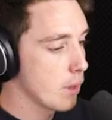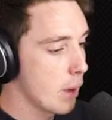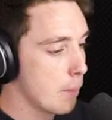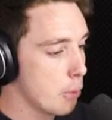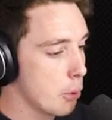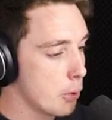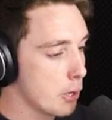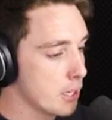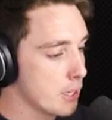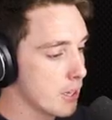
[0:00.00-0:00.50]
I'm
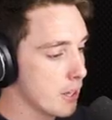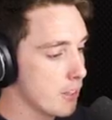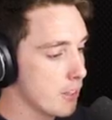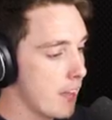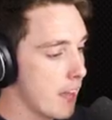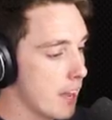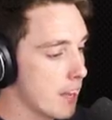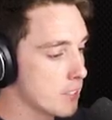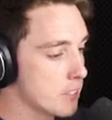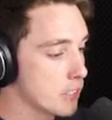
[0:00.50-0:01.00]
putting the
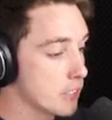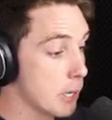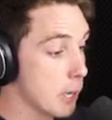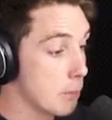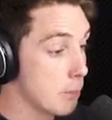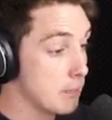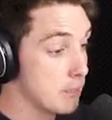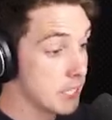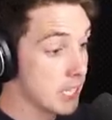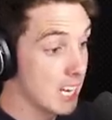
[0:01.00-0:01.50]
1,000
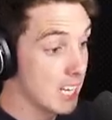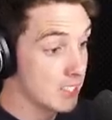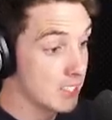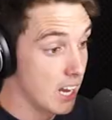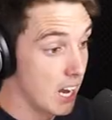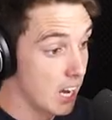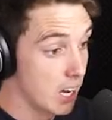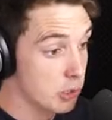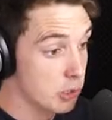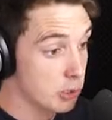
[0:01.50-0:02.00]
zombies against
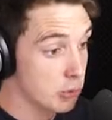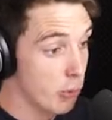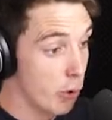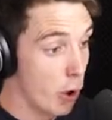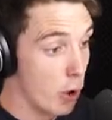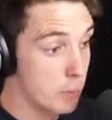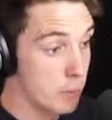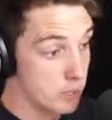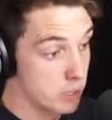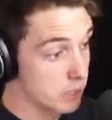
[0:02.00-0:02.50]
100
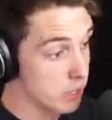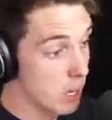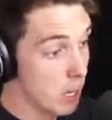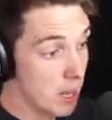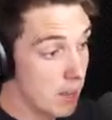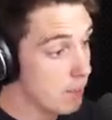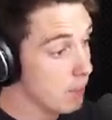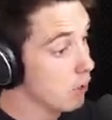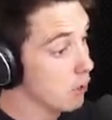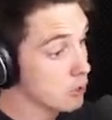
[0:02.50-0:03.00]
Romans.
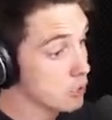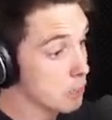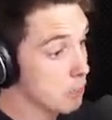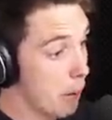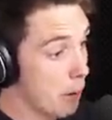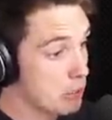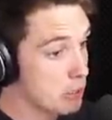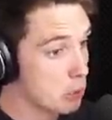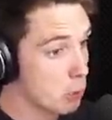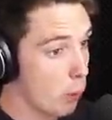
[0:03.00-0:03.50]
They're not
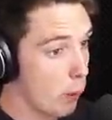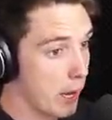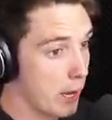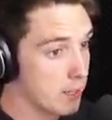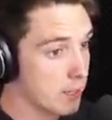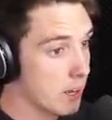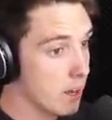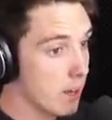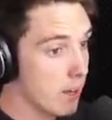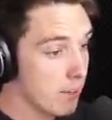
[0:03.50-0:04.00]
supposed to
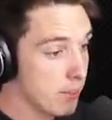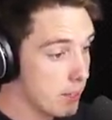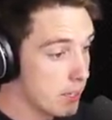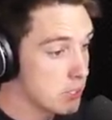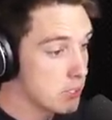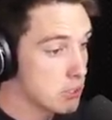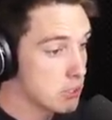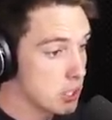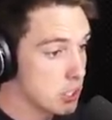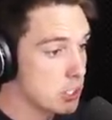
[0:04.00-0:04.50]
win.
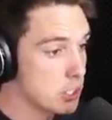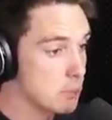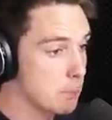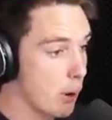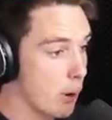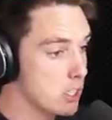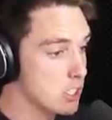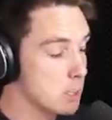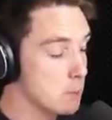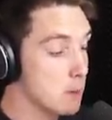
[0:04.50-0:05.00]
This is just
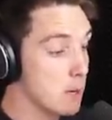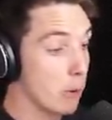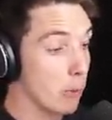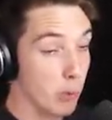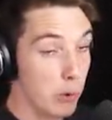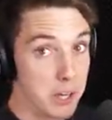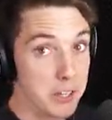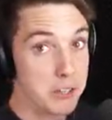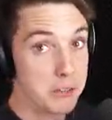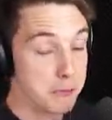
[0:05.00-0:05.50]
supposed to be a
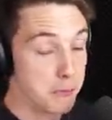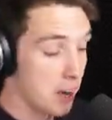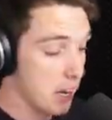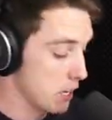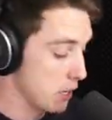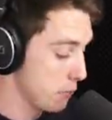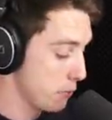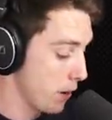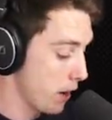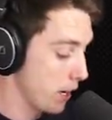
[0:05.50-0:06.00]
really
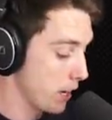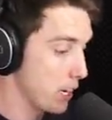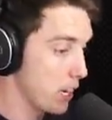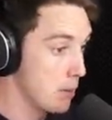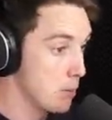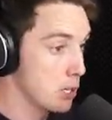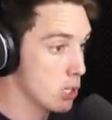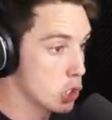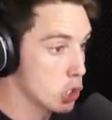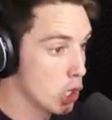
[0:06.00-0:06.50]
funny fucking
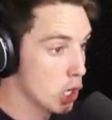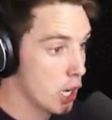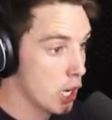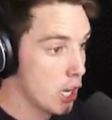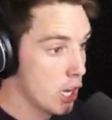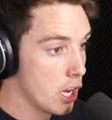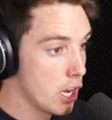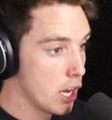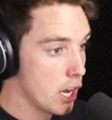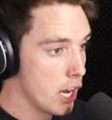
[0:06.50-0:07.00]
image.
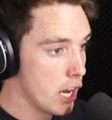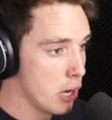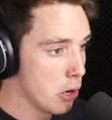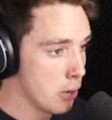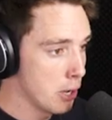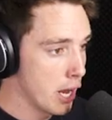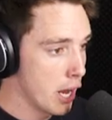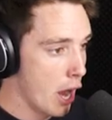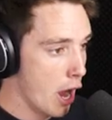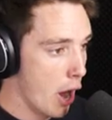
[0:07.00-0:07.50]
Here
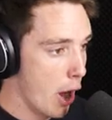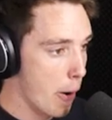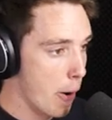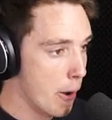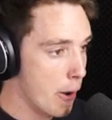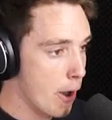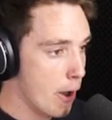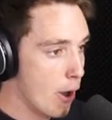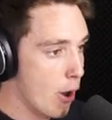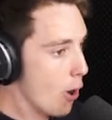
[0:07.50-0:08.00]
we go.
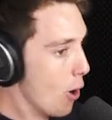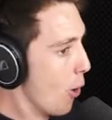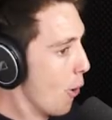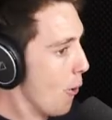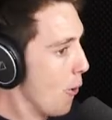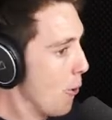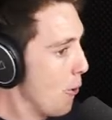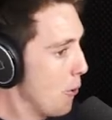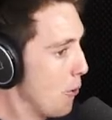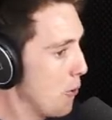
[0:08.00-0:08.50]

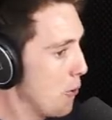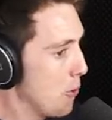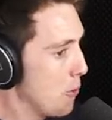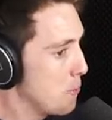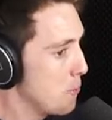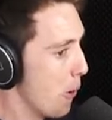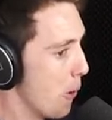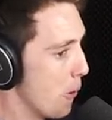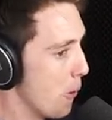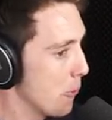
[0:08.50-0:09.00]
Oh,
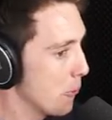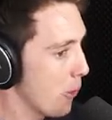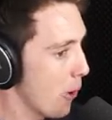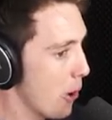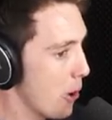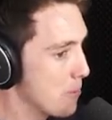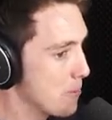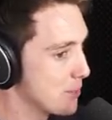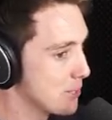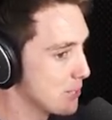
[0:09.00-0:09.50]
poor
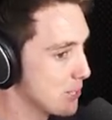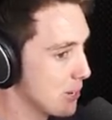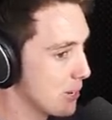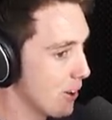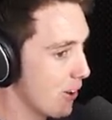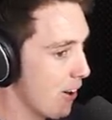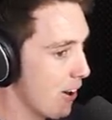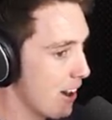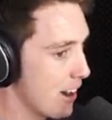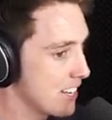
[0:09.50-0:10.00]
Romans, you
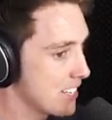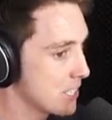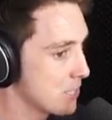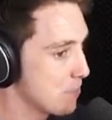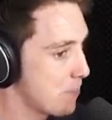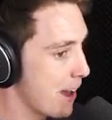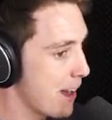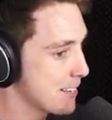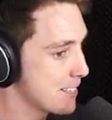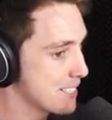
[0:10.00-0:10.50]
guys are
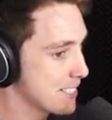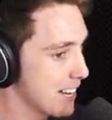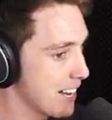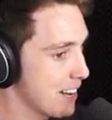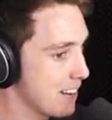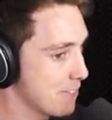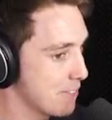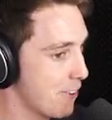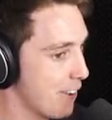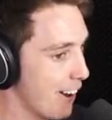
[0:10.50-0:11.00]
about to
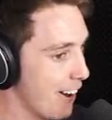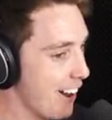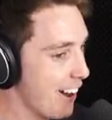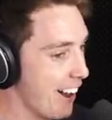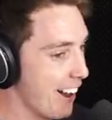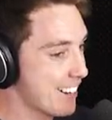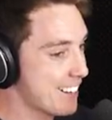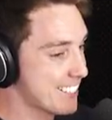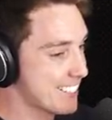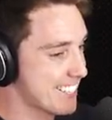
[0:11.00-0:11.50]
get
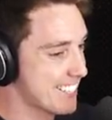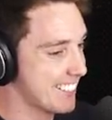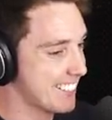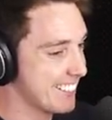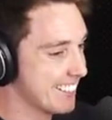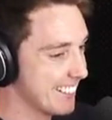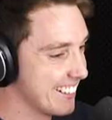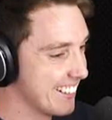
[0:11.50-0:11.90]
fucked.